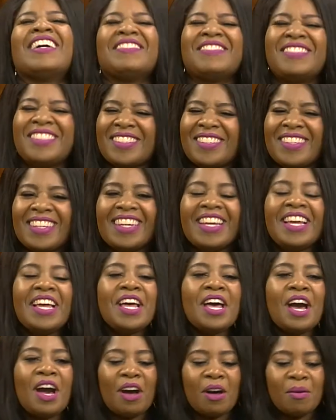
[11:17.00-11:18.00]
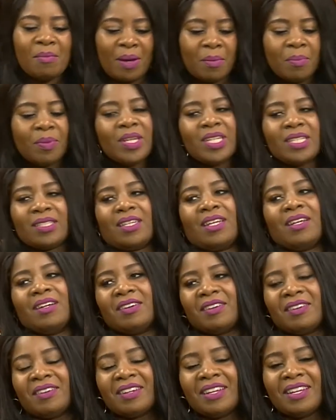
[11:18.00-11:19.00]
I'm joking. Um, I'm pretty
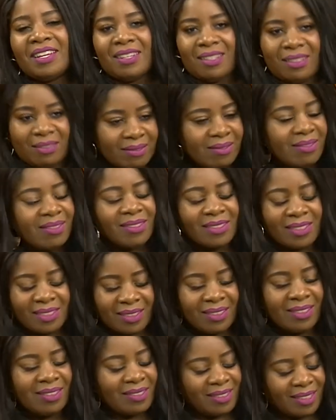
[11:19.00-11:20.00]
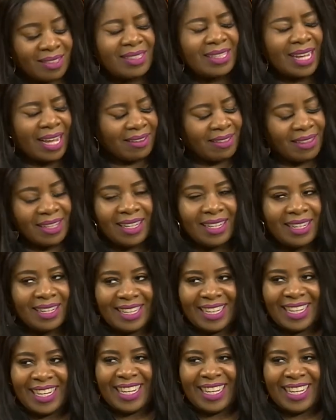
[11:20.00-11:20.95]
single. Okay, Sadly. so how do you deal with the